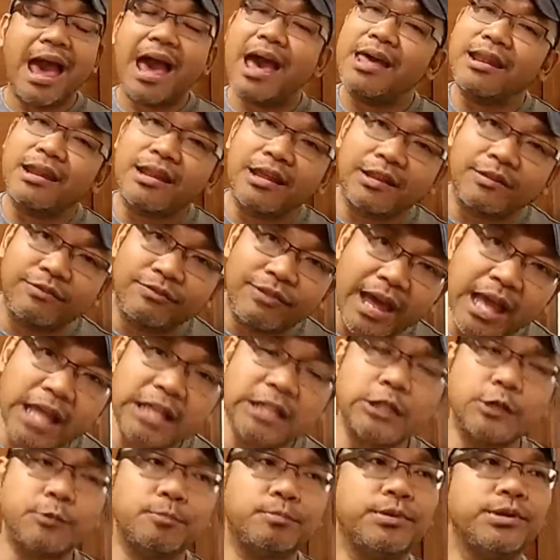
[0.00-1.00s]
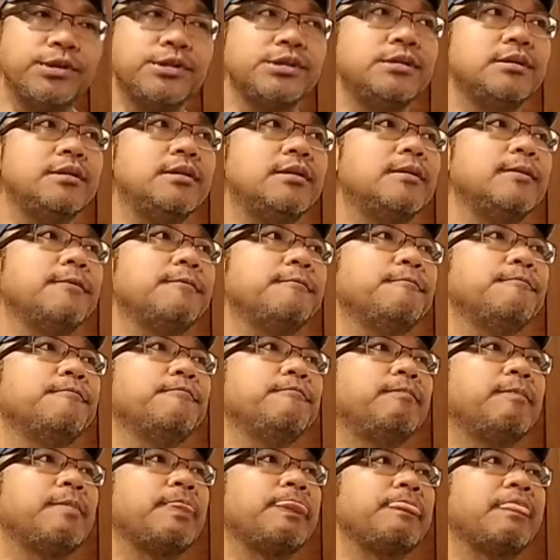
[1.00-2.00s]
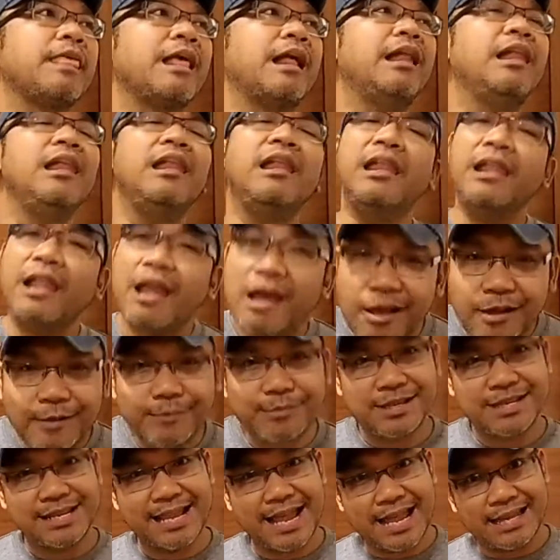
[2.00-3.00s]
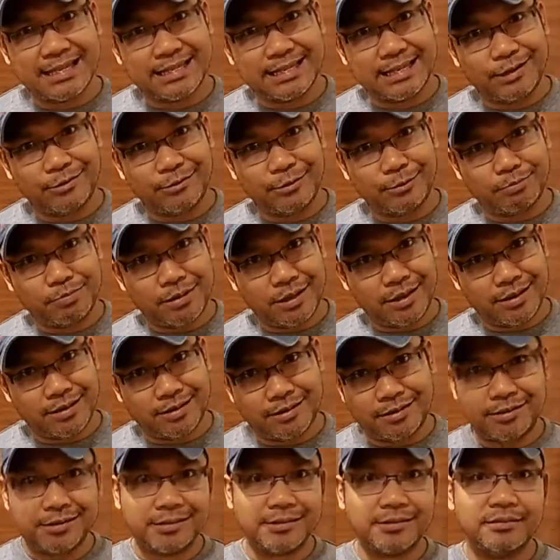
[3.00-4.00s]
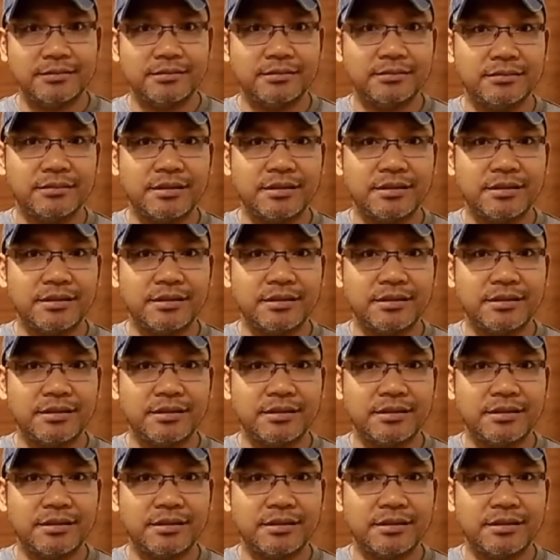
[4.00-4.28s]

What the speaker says: An advanced person loves dancing with beginners.